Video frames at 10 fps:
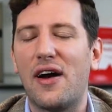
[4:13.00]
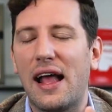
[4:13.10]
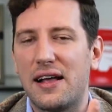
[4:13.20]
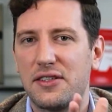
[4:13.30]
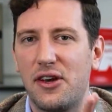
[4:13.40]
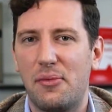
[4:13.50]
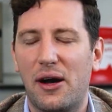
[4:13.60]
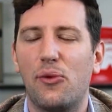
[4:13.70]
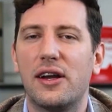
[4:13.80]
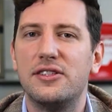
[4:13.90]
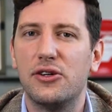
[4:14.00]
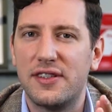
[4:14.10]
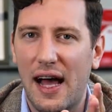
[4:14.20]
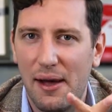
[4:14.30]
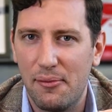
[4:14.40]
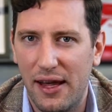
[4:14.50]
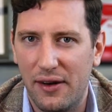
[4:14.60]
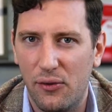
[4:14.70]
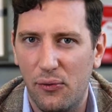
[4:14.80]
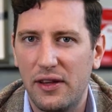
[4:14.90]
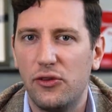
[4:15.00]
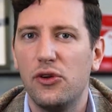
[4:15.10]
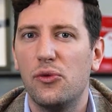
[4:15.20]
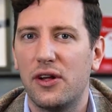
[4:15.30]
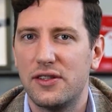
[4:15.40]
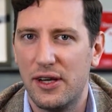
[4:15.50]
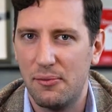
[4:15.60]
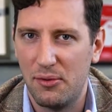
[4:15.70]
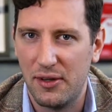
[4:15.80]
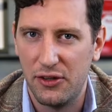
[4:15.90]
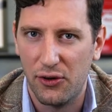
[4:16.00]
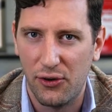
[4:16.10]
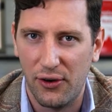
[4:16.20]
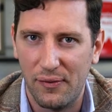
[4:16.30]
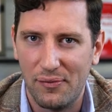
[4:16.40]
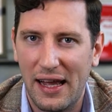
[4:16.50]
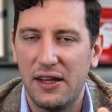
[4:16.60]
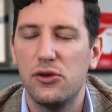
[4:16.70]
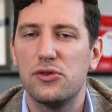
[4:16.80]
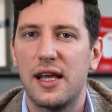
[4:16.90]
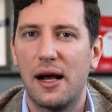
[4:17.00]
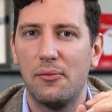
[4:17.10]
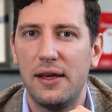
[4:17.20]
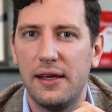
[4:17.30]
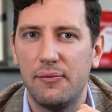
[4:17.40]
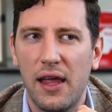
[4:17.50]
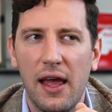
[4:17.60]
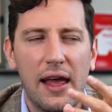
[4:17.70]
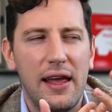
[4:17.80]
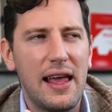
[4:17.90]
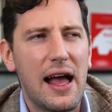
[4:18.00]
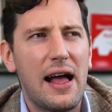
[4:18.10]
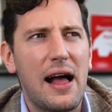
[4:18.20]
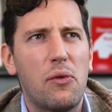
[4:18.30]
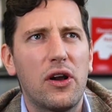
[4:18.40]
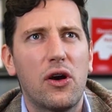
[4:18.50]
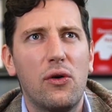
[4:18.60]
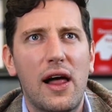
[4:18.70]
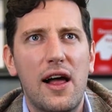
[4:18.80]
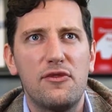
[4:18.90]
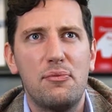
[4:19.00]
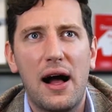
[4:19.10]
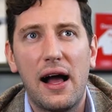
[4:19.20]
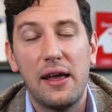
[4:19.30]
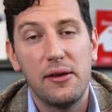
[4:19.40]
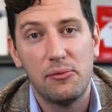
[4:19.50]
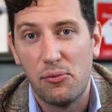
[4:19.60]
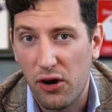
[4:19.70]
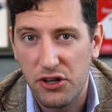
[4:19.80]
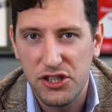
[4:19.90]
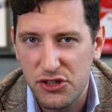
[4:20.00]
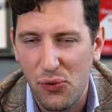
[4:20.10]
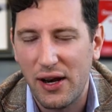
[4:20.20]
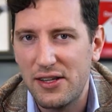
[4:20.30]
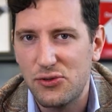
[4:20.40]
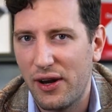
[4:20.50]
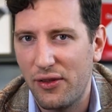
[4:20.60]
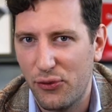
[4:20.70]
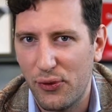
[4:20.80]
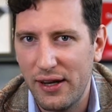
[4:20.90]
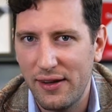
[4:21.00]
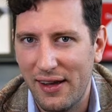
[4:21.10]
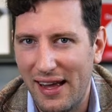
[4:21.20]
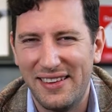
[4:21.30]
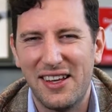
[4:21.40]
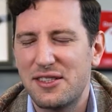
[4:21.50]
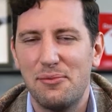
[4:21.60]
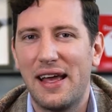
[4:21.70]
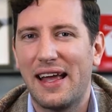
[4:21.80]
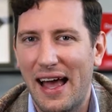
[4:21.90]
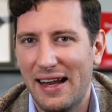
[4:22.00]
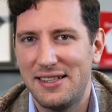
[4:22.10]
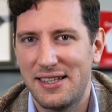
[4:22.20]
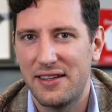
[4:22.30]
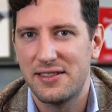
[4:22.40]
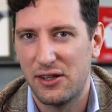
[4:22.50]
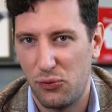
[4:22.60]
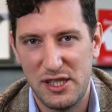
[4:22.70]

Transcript: I ask you about what is your timeline, when do you want to implement Yokoi? And you tell me, I want to go live by March 2023. It doesn't make any sense that we